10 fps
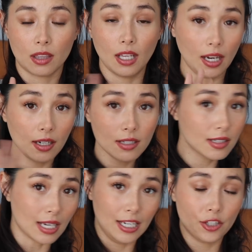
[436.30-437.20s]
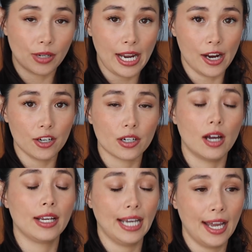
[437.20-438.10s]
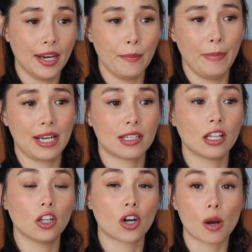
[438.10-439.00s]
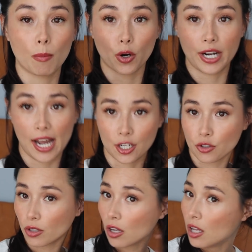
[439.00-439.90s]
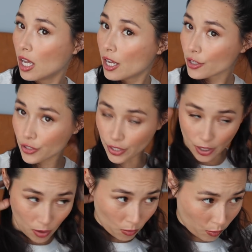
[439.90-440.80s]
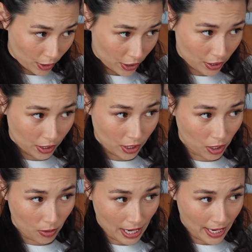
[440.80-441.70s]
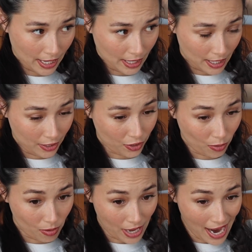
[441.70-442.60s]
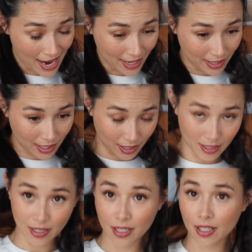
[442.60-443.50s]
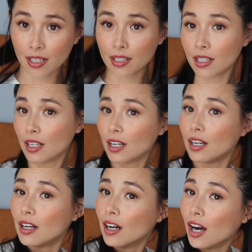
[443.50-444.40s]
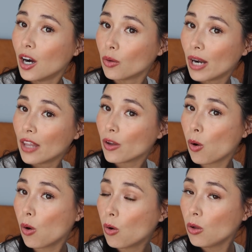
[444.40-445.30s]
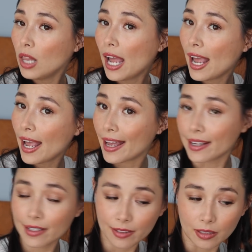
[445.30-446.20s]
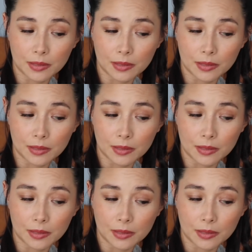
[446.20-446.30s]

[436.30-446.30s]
things in your hair, again, makes it look more natural. So we're just gonna go ahead and do that around the whole head.